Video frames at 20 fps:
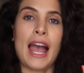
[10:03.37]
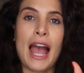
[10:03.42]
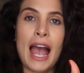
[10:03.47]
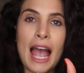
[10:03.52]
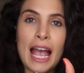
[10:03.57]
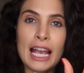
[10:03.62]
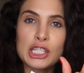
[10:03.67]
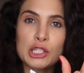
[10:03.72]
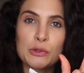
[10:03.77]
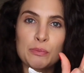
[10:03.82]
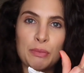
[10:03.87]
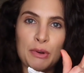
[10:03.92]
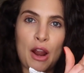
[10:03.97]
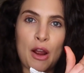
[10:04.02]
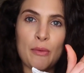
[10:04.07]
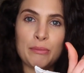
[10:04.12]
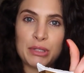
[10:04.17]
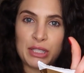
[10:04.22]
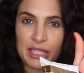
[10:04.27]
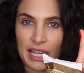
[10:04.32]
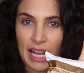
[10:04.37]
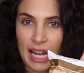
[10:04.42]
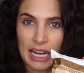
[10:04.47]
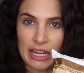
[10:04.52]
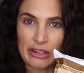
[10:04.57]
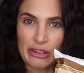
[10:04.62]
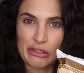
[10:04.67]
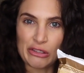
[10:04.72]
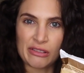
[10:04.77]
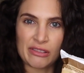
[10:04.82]
hash brown
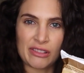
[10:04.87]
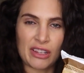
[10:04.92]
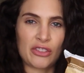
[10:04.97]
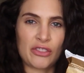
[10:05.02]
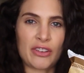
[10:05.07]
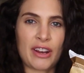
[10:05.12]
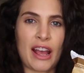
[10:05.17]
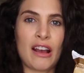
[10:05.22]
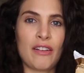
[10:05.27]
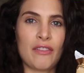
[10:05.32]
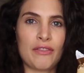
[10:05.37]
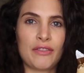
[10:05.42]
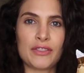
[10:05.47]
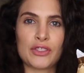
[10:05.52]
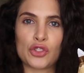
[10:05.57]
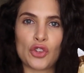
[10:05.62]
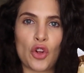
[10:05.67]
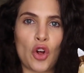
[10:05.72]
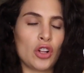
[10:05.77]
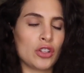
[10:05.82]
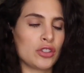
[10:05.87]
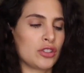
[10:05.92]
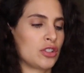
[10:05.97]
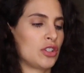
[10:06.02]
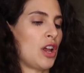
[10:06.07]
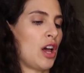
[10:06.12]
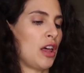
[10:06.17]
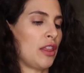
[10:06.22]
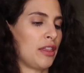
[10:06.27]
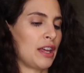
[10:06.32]
potatoes. They don't have salt,
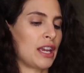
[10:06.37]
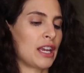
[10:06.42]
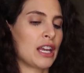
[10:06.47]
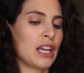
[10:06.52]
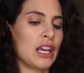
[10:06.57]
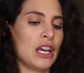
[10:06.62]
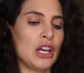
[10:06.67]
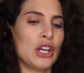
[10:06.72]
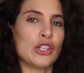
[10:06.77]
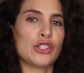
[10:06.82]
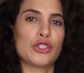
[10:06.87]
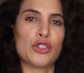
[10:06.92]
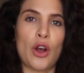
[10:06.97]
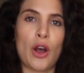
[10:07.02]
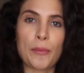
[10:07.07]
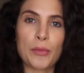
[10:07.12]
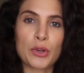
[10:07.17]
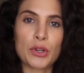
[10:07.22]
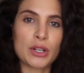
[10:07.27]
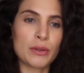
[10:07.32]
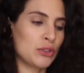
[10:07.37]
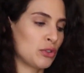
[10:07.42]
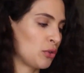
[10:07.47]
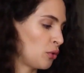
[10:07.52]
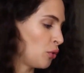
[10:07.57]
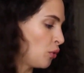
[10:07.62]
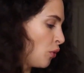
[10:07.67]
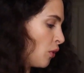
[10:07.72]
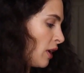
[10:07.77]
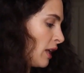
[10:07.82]
nothing. So I'm gonna
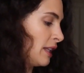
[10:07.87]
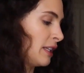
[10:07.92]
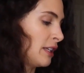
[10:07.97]
do a